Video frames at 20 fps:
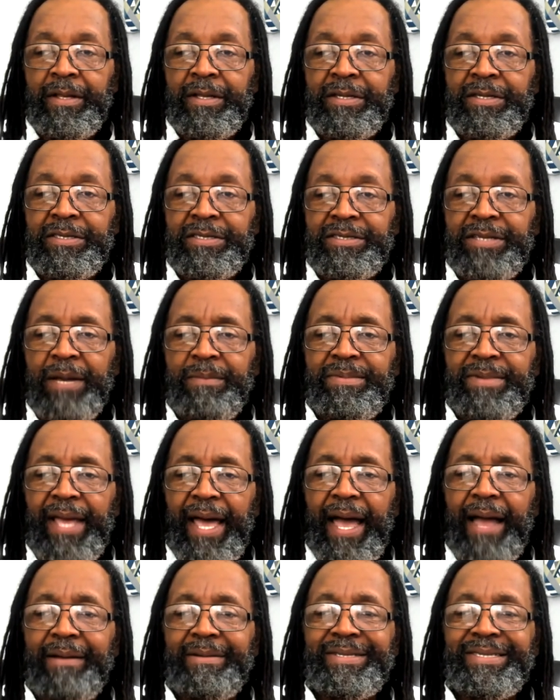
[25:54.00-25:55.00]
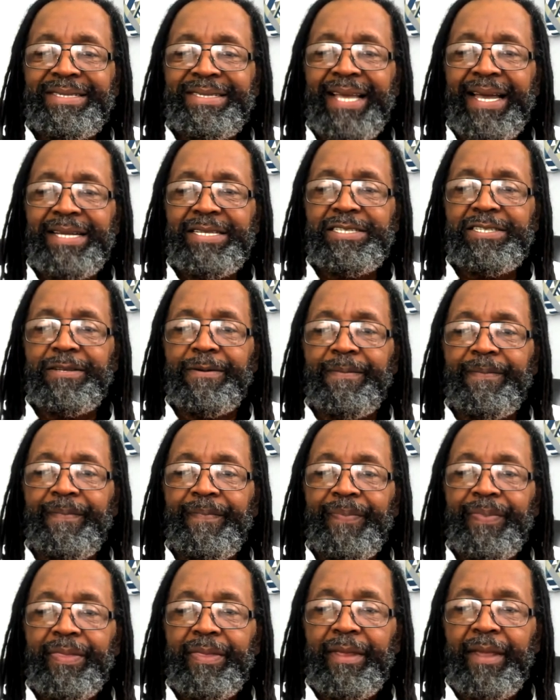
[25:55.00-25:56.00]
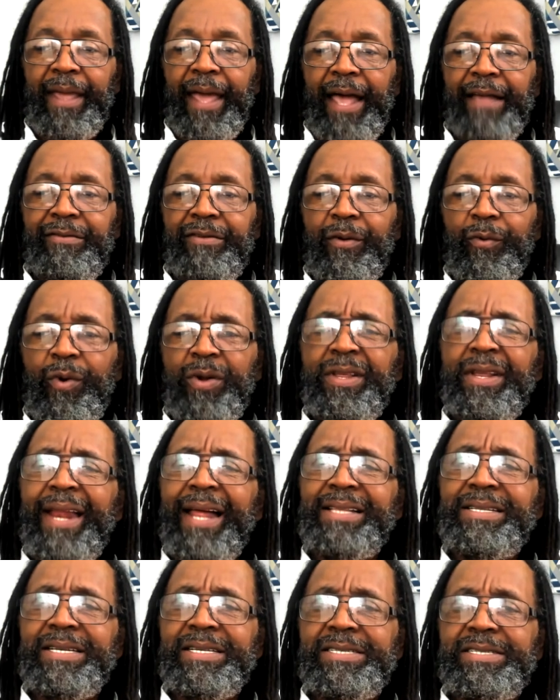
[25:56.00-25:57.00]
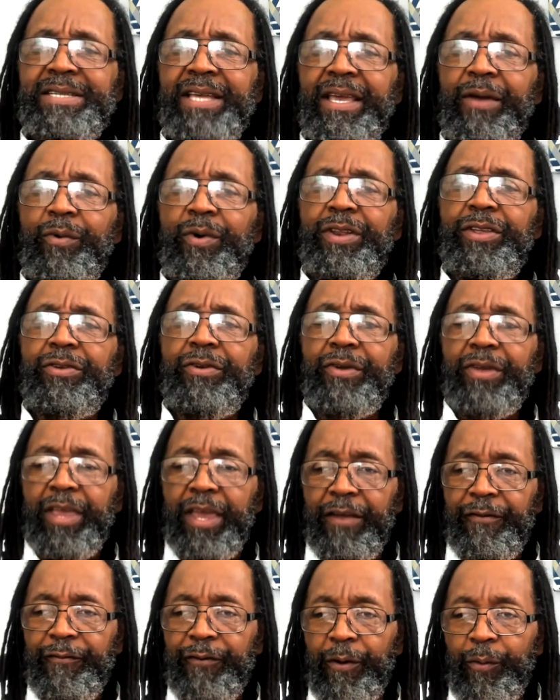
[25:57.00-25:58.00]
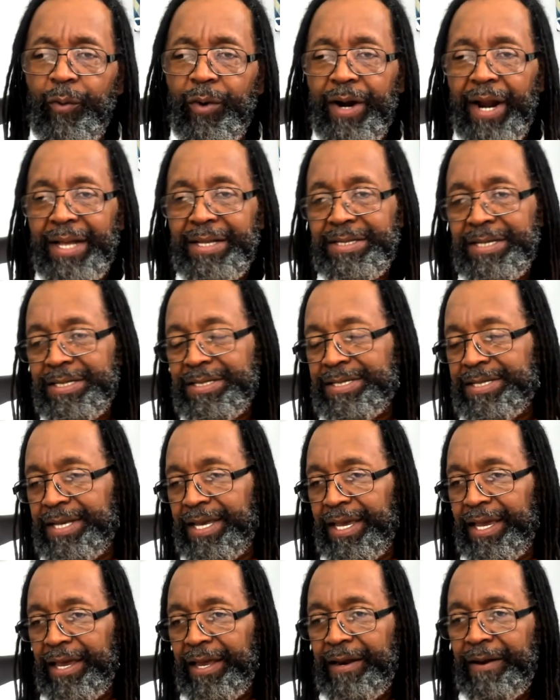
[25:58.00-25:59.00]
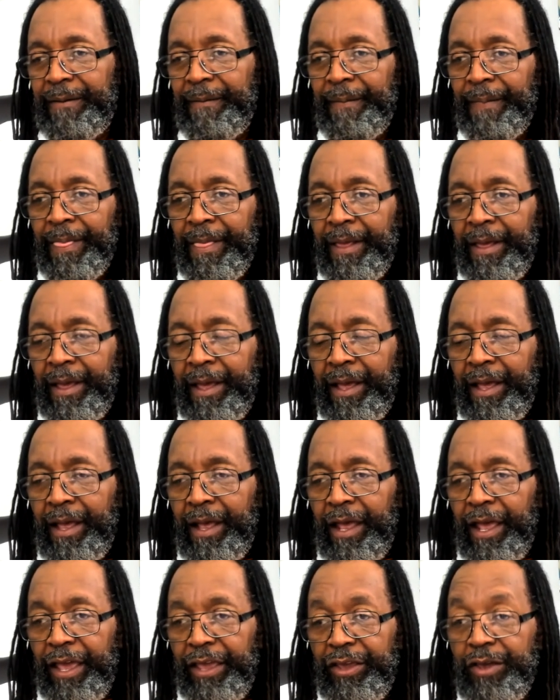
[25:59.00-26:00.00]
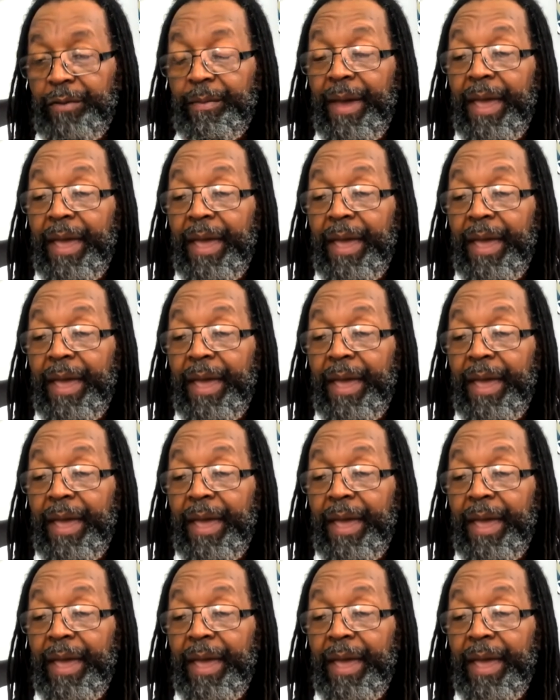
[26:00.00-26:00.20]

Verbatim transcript: Sometimes test them. Ask them, what did I just say? What did you get from what I just said? And you may